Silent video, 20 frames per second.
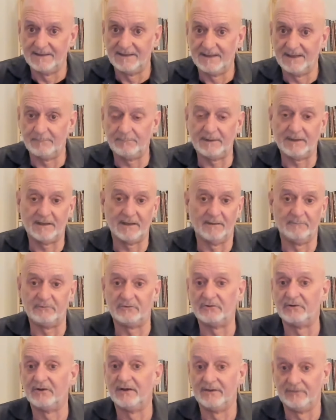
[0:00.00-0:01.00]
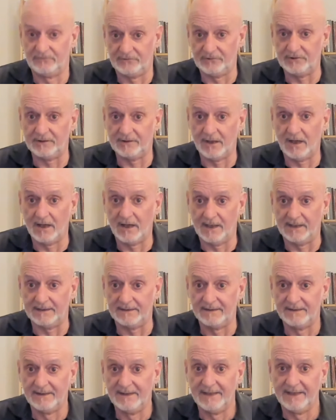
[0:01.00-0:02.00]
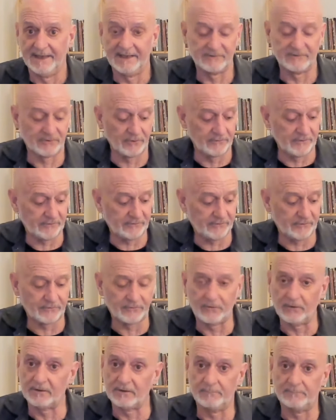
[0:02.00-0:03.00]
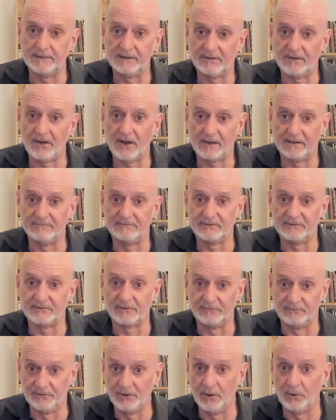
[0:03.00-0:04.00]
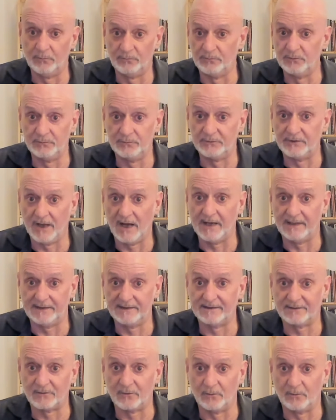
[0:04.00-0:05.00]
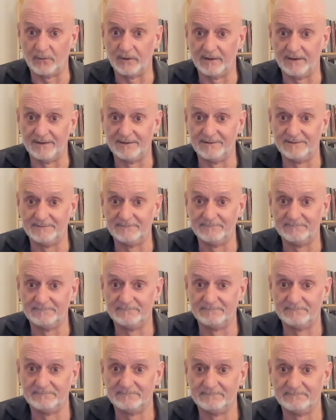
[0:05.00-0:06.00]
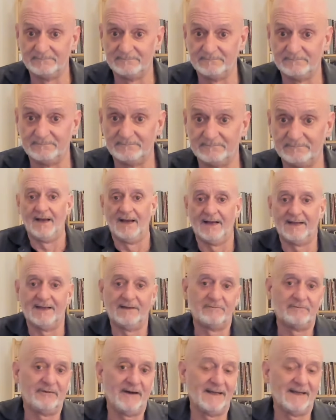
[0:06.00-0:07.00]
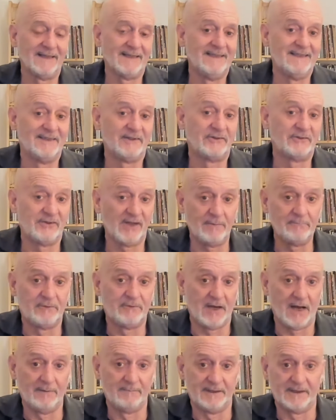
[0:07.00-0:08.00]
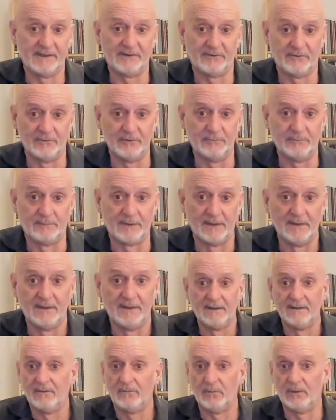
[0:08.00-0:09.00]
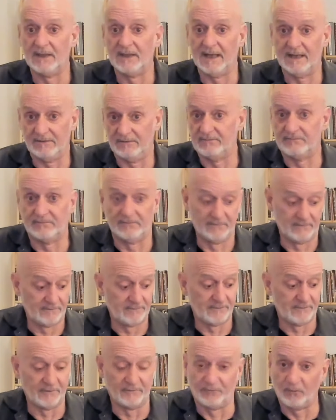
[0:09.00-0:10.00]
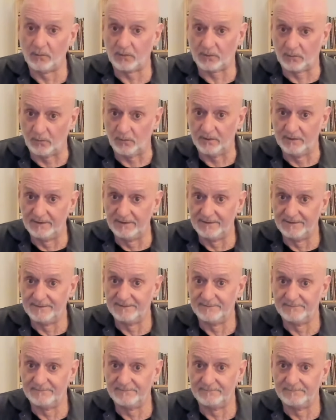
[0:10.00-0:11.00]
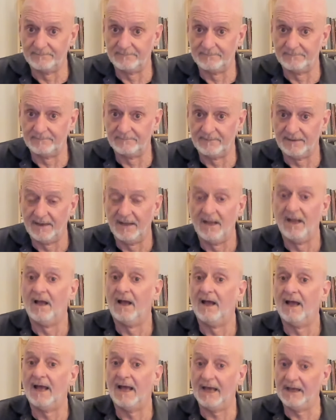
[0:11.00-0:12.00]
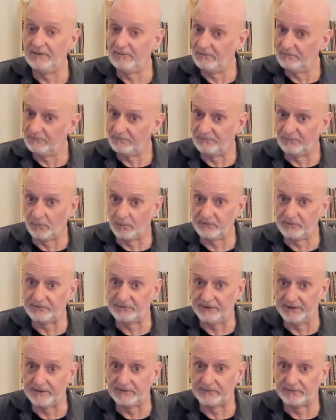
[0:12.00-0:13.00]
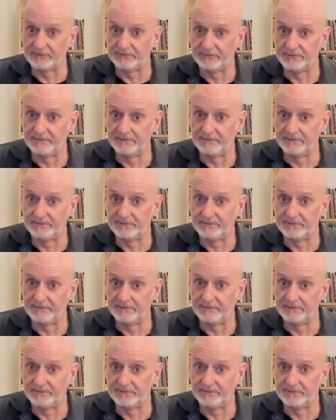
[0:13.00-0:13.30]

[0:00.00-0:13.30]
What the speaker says: it becomes G9. And so this is going to be thought of as a no root 9th chord. And then finally, the subdominant group will have the 4 chord and 4-6,